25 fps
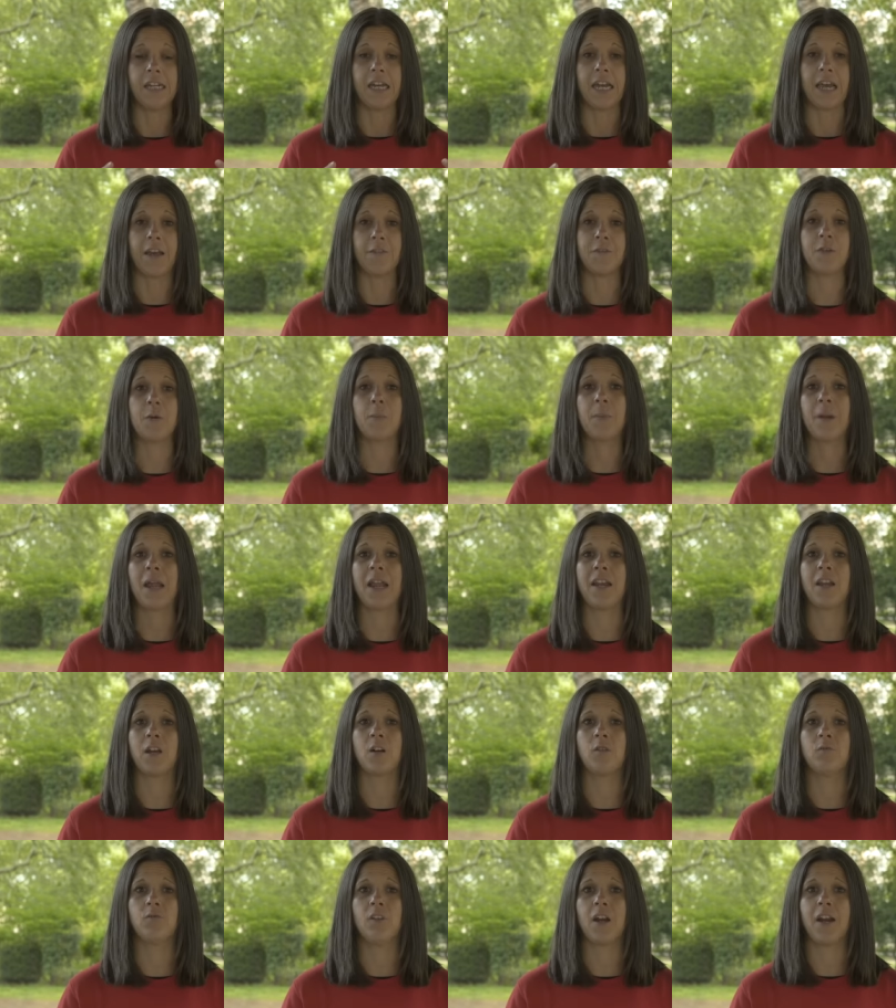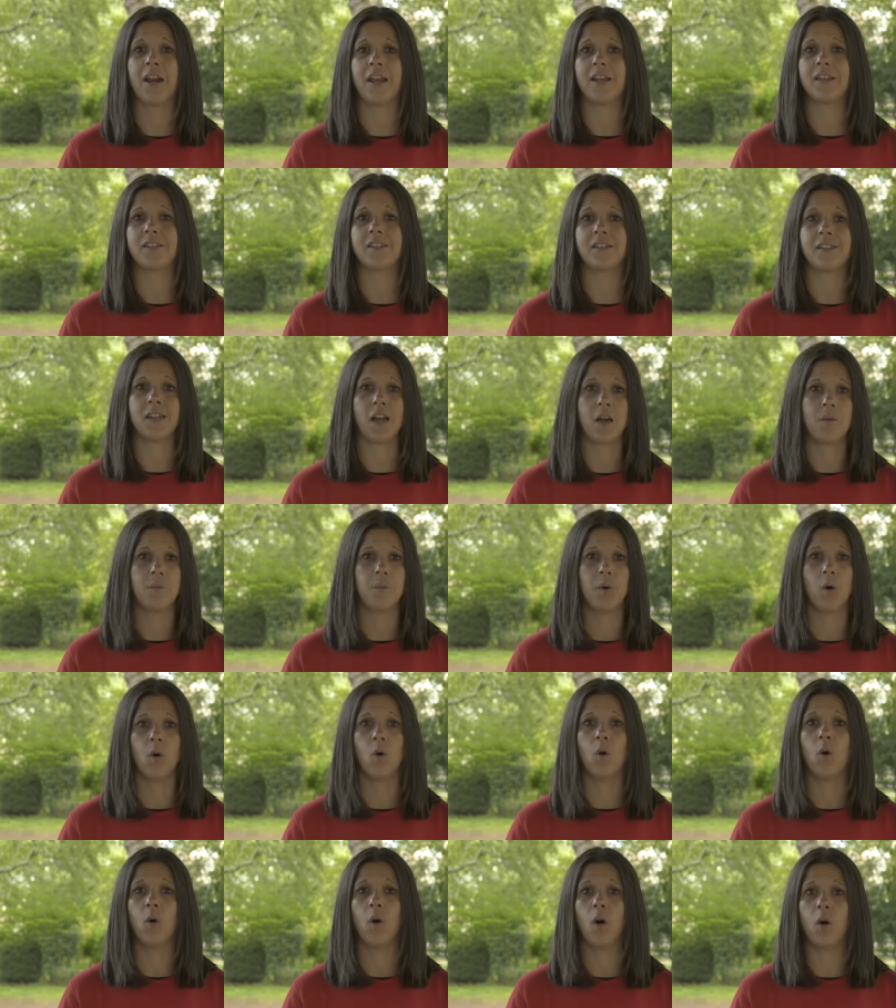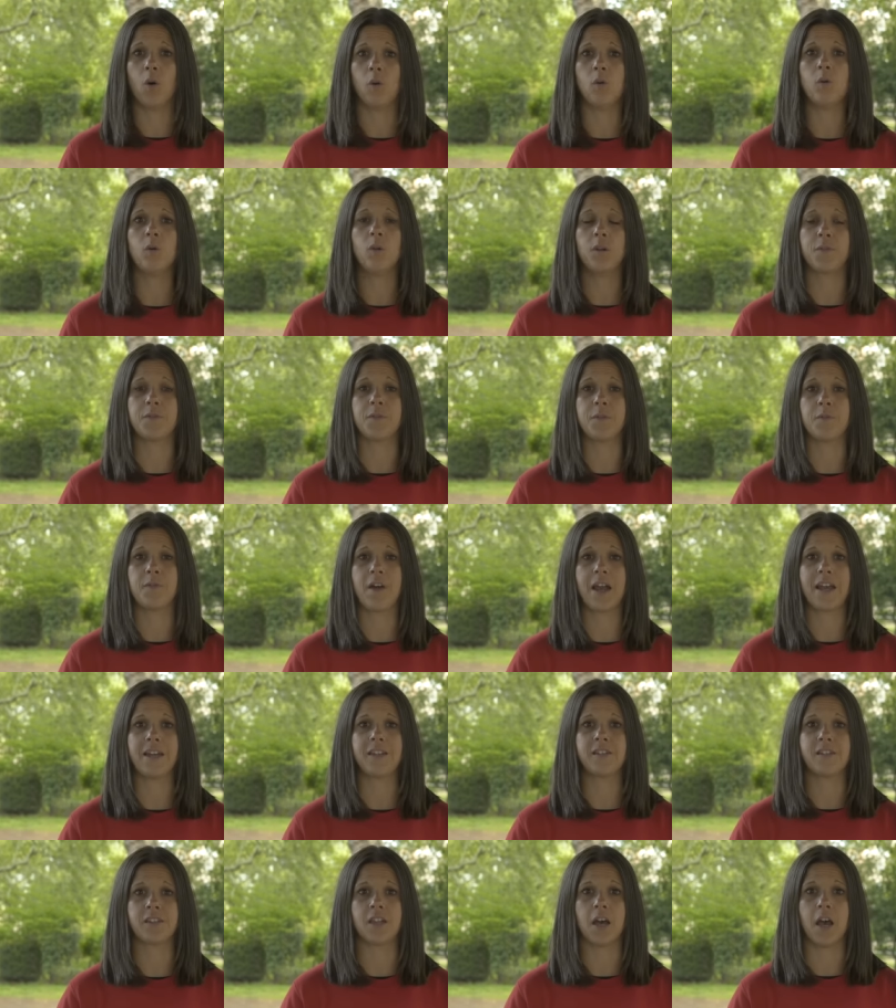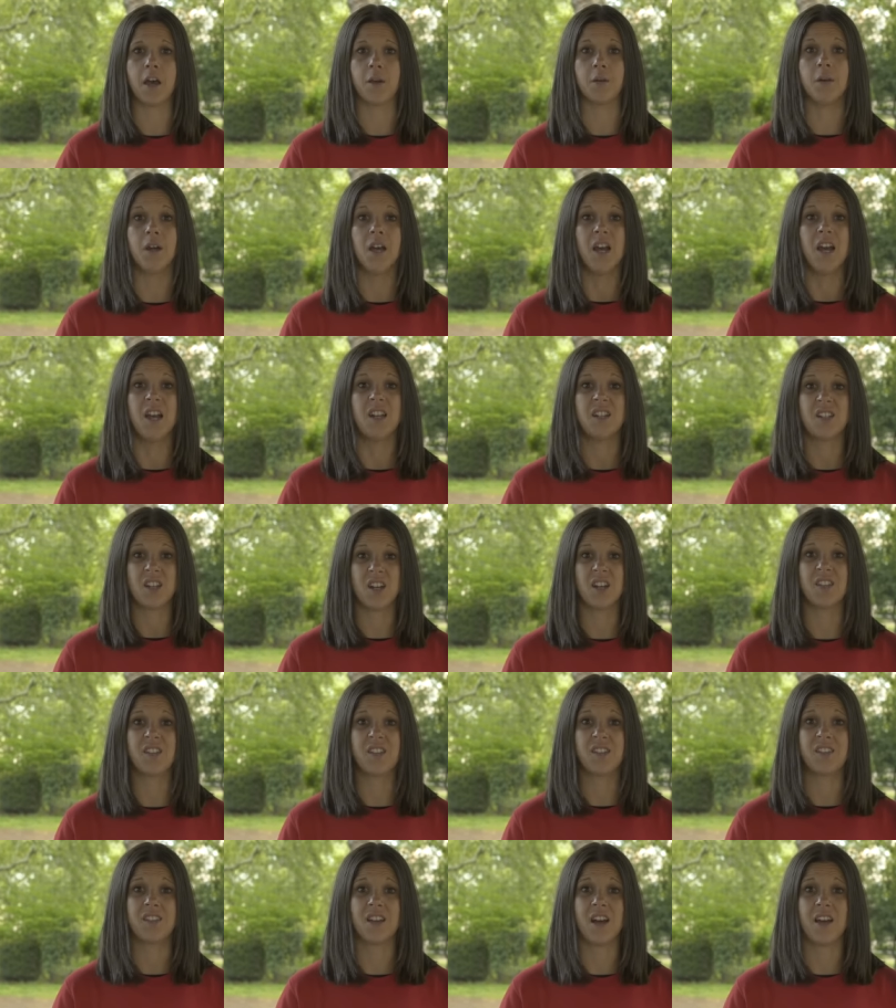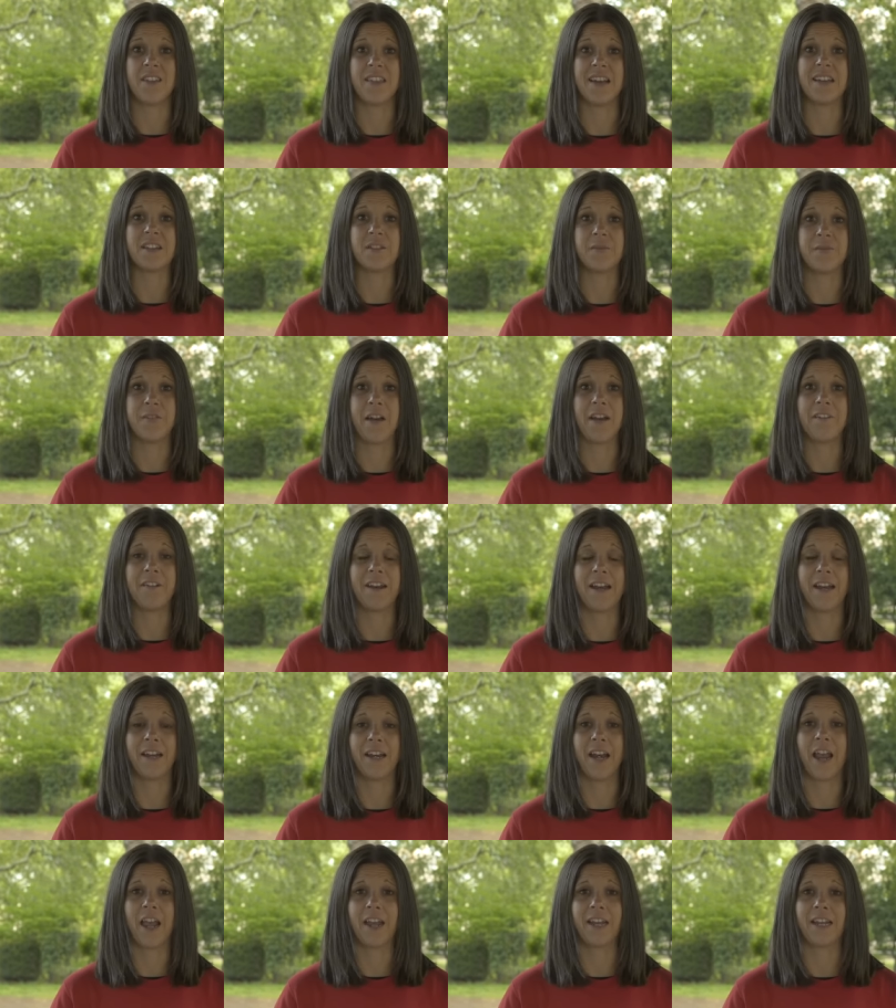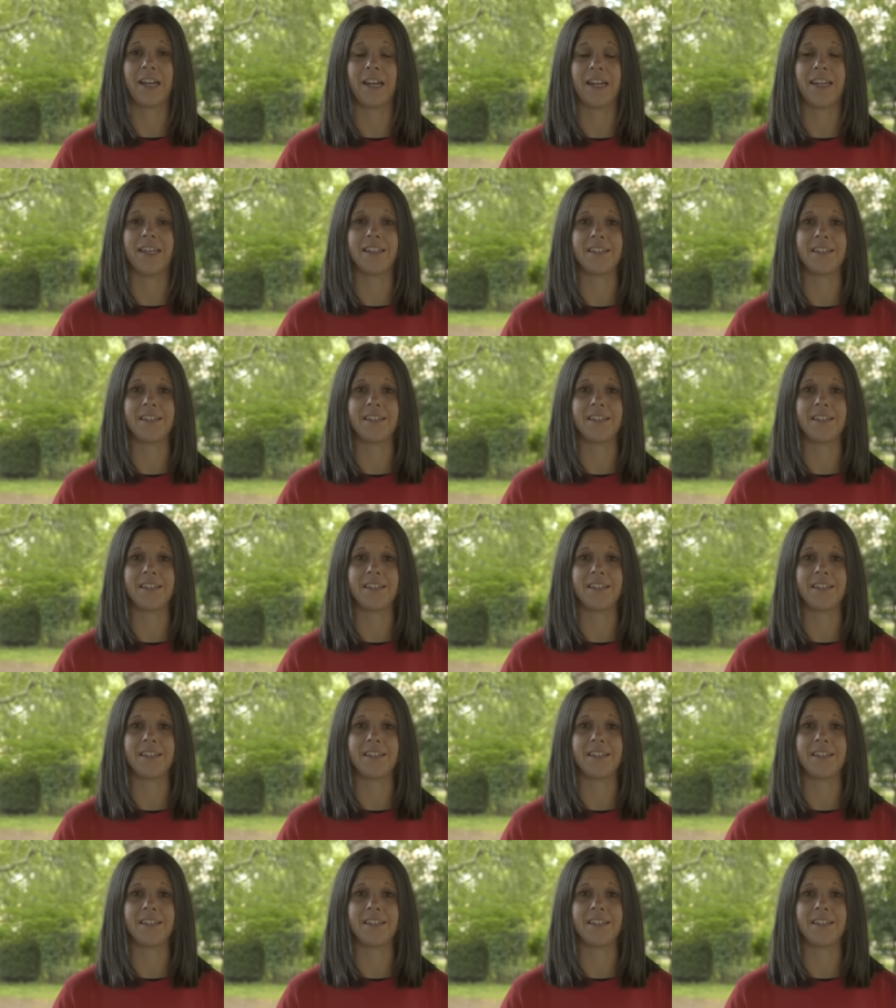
If you're planning on running some or all of the race though, chances are that's very unlikely,